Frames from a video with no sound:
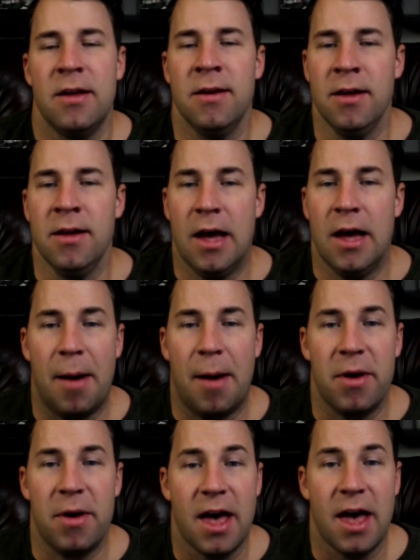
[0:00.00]
Um,
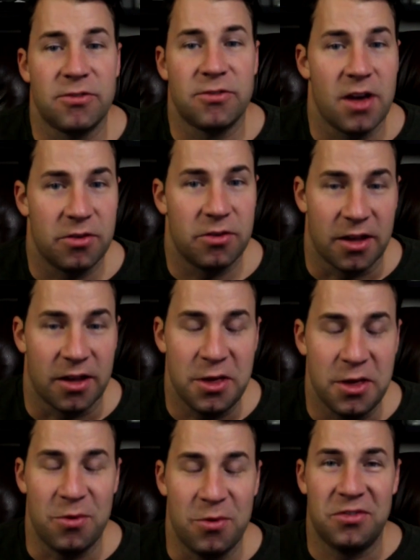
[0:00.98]
as for the others, I think
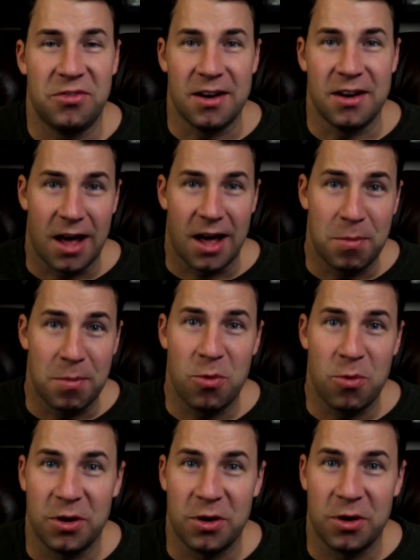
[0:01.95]
we've seen a lot of people
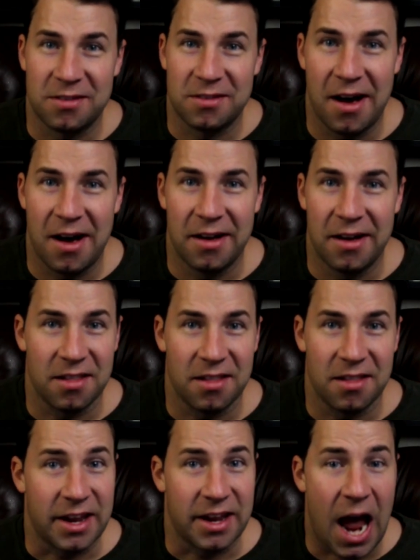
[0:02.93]
put uh, a lot of
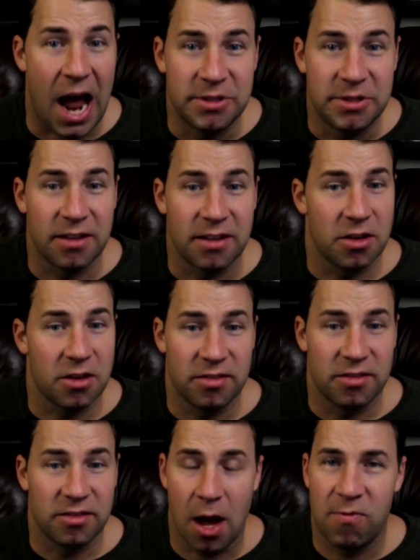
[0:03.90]
cap tickets on these
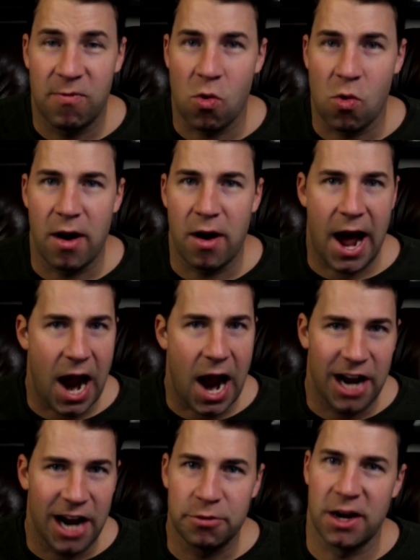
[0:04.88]
top four. I
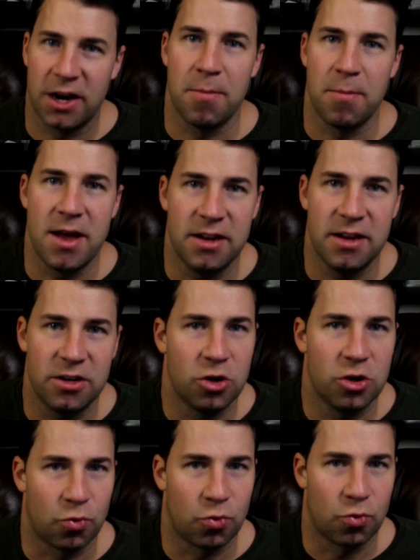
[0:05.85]
highly recommend it.
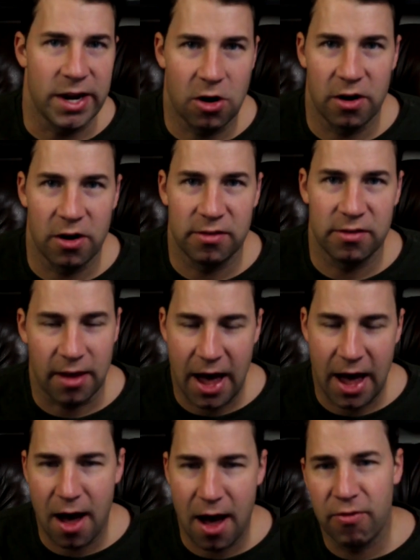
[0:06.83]
Great cards to
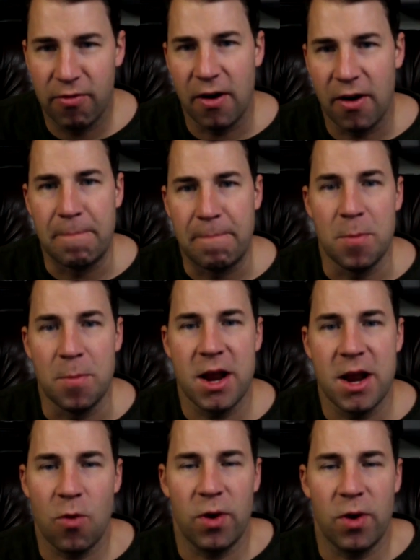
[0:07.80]
have. Um, you may
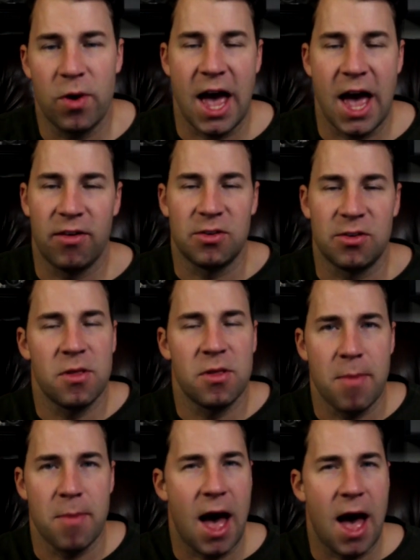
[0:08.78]
not want to have some of them
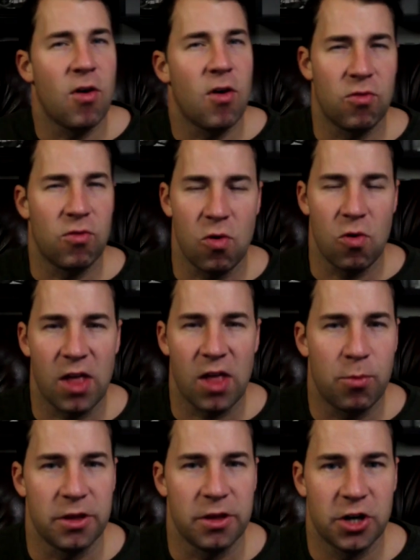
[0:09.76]
have over overlap with
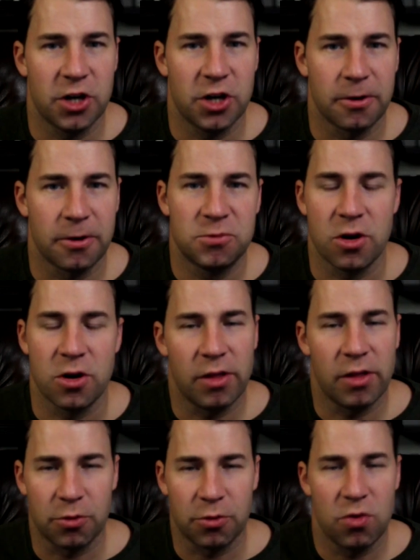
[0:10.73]
each other. So I know like
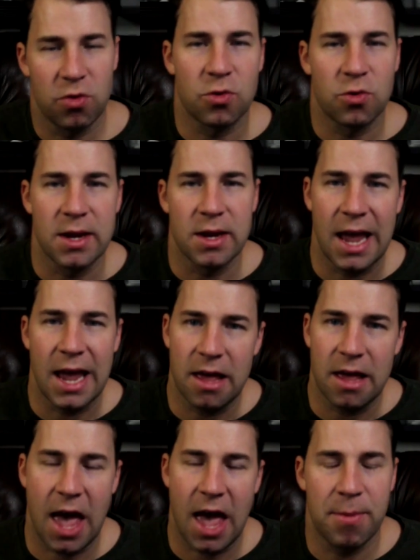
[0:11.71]
the Rose Queen and the
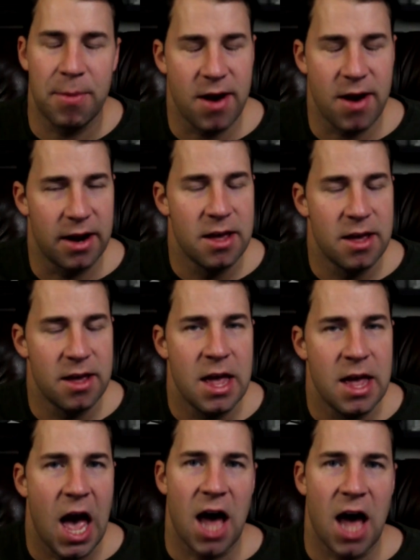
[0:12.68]
Happy Ride
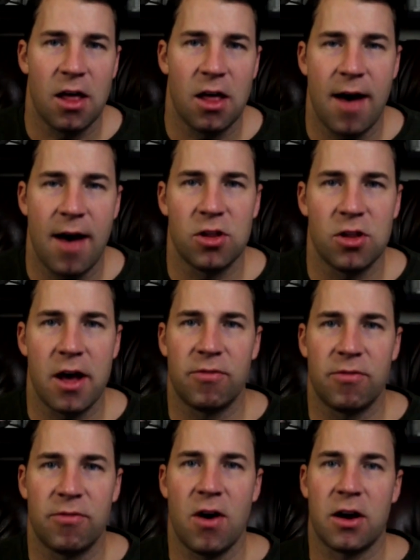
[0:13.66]
have, have a lot of
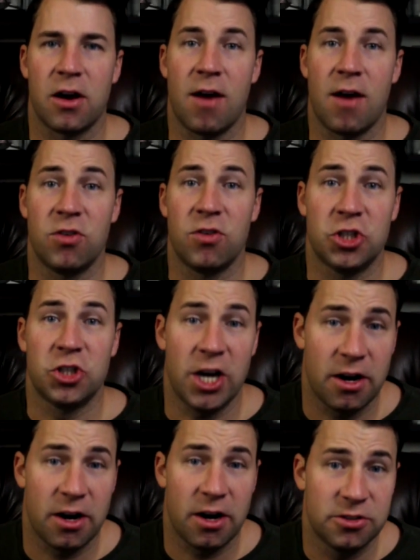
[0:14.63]
uh, coverage
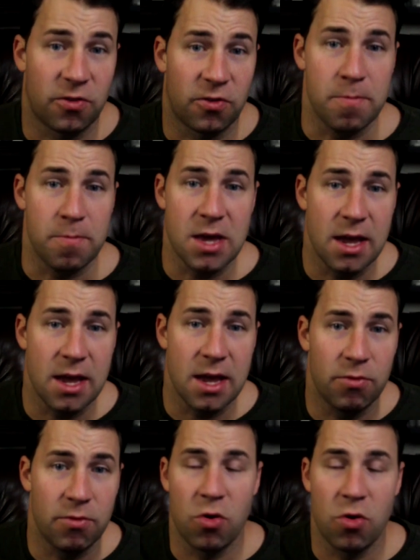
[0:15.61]
share. So for me,
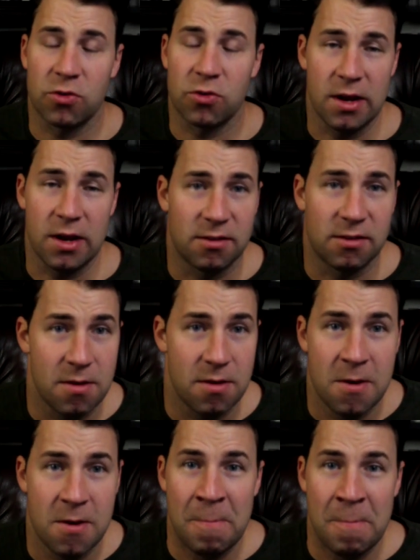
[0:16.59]
Rose Queen's
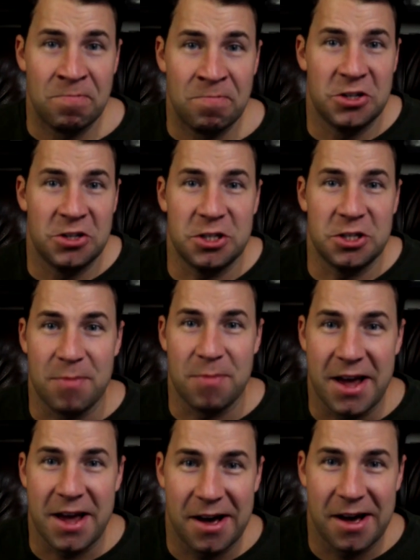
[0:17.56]
she's my
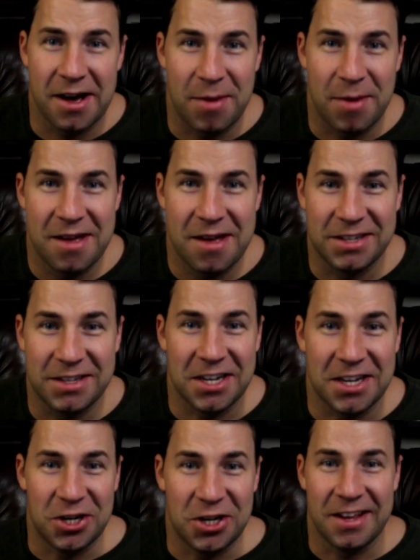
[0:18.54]
uh, my, my, side
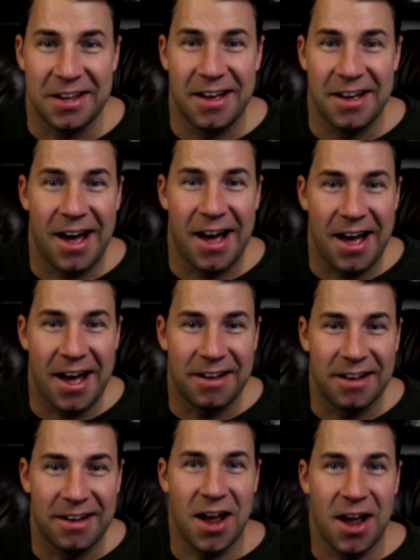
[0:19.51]
chick. Uh, I,
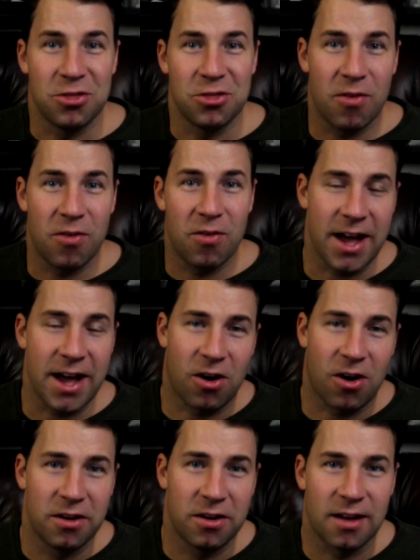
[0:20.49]
I, I love that
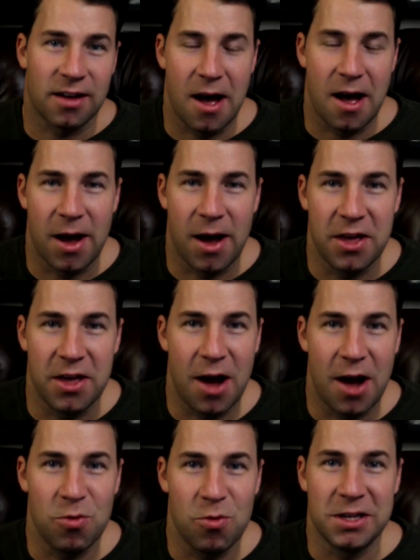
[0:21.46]
cart. Um, I think I
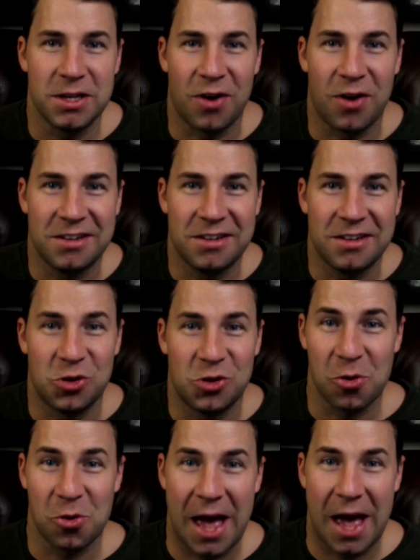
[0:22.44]
will be trying to triple
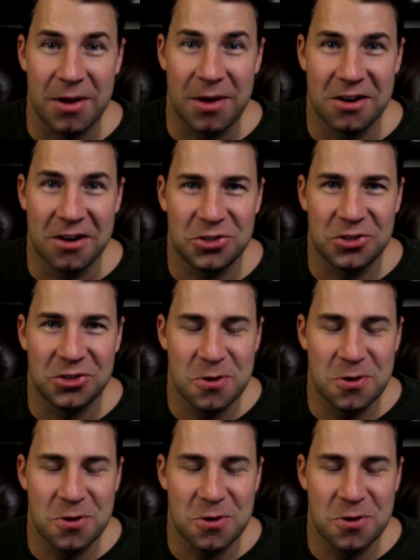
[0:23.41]
cap it here soon.